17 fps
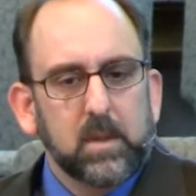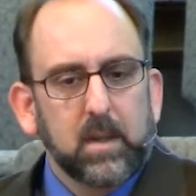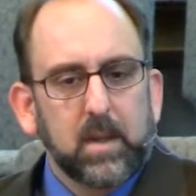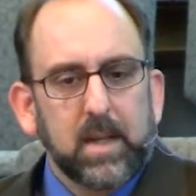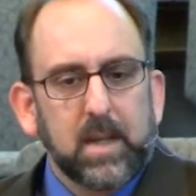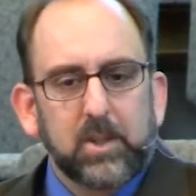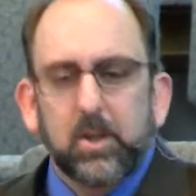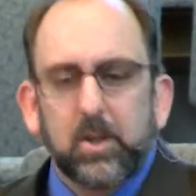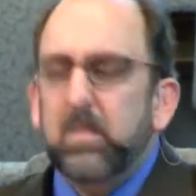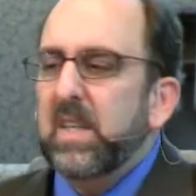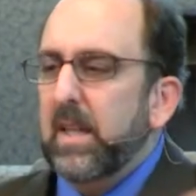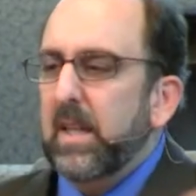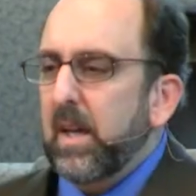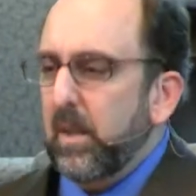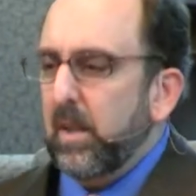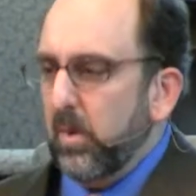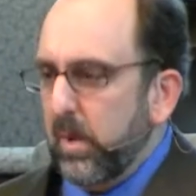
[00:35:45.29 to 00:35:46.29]
It should be
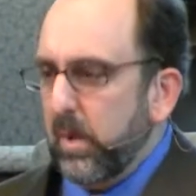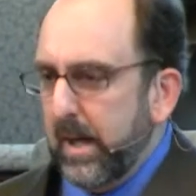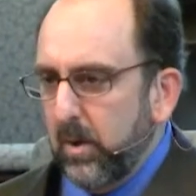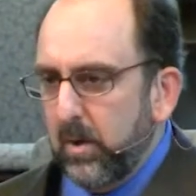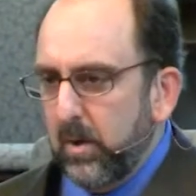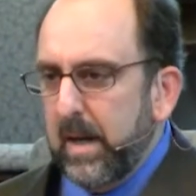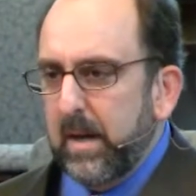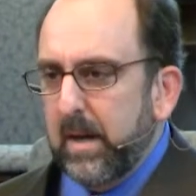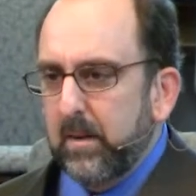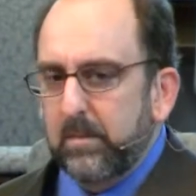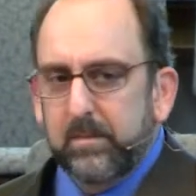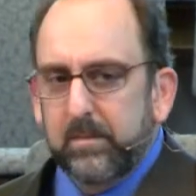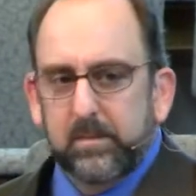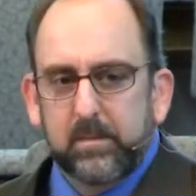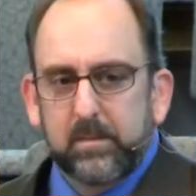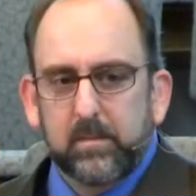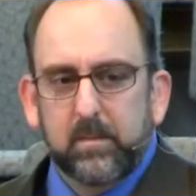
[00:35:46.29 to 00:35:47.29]
the other way around.
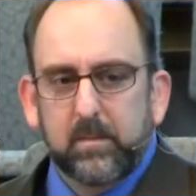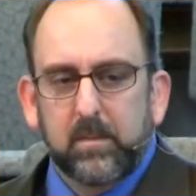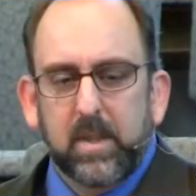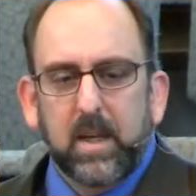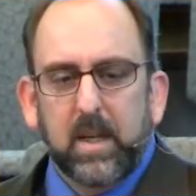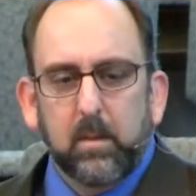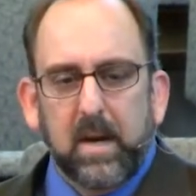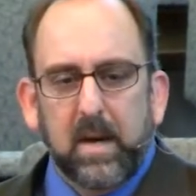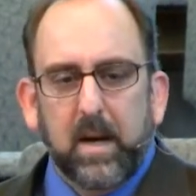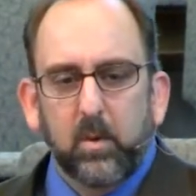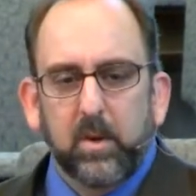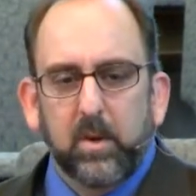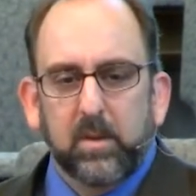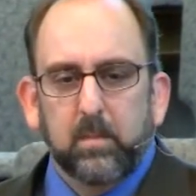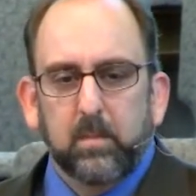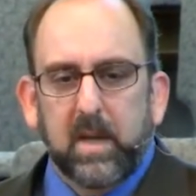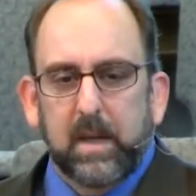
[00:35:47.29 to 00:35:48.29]
Think about it
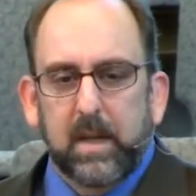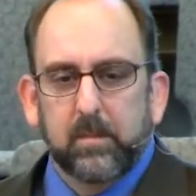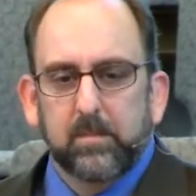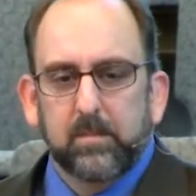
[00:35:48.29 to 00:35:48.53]
with me.